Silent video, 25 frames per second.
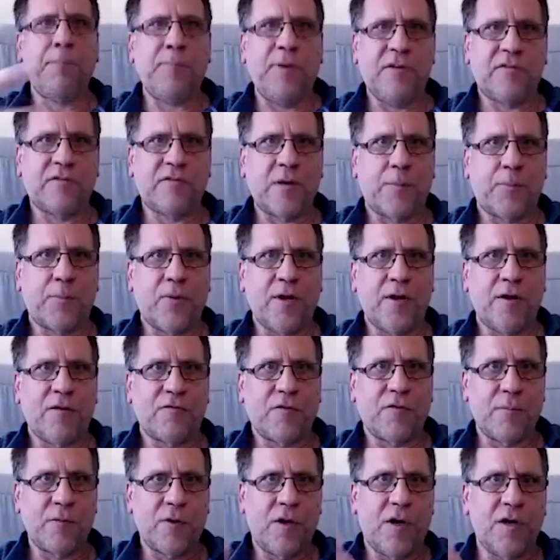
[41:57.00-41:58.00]
be separated
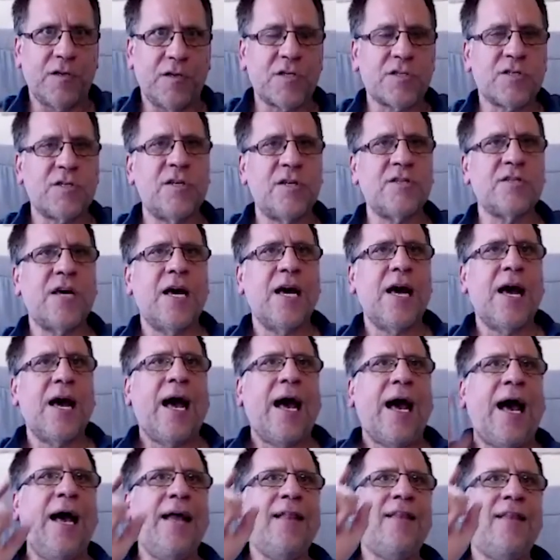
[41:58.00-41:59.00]
from consciousness.
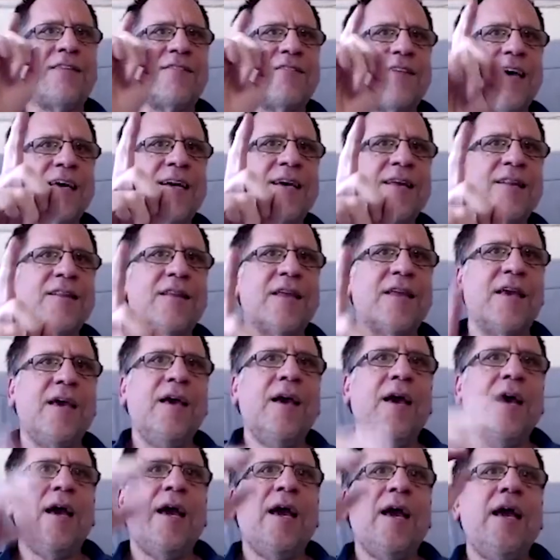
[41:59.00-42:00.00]
And secondly,
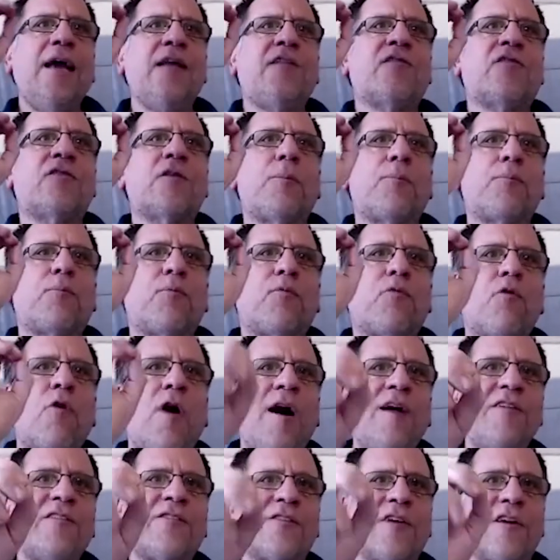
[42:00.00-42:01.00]
it's the
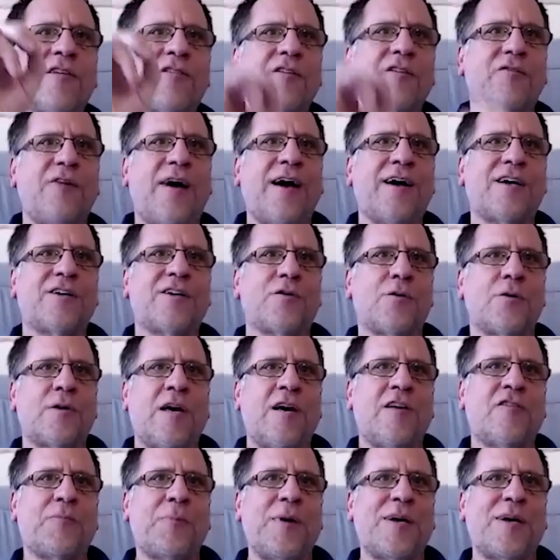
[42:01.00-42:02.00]
process of actual
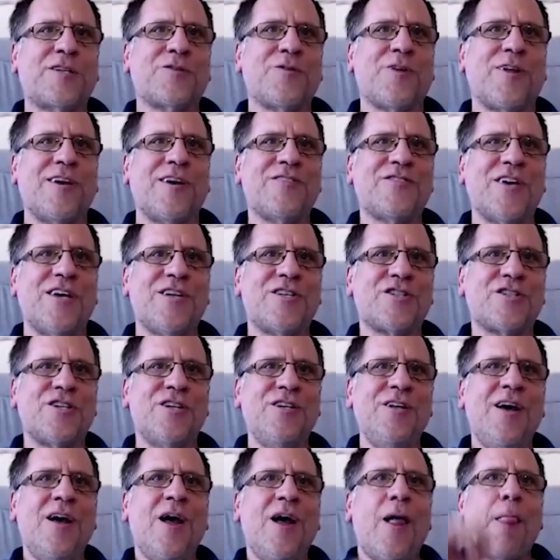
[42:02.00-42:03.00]

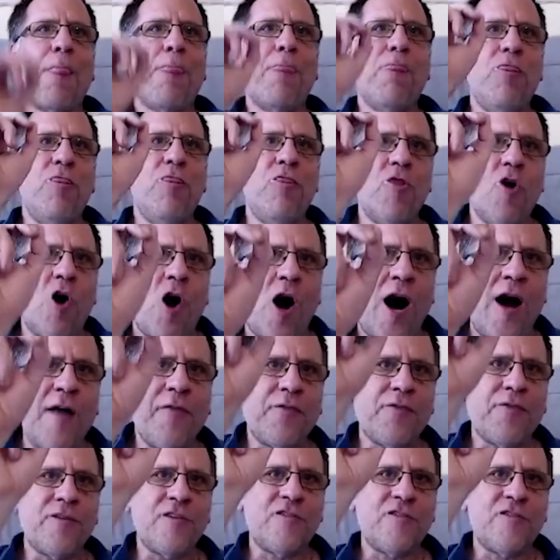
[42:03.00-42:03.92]
aspectualization, not the